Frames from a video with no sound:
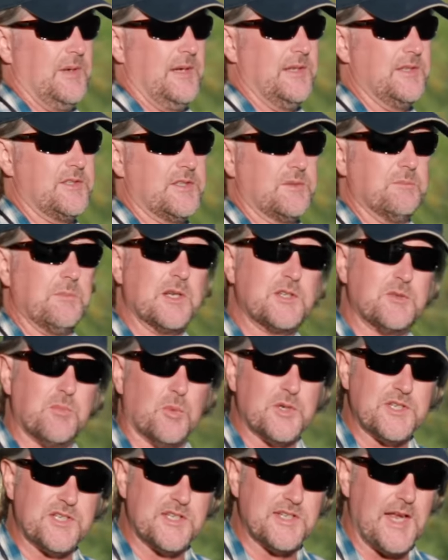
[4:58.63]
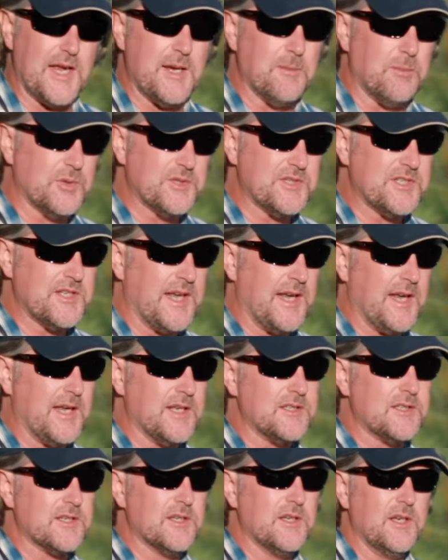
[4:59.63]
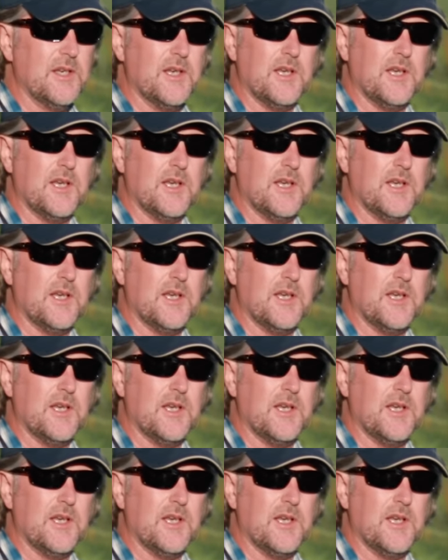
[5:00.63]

It's a much more stable stance.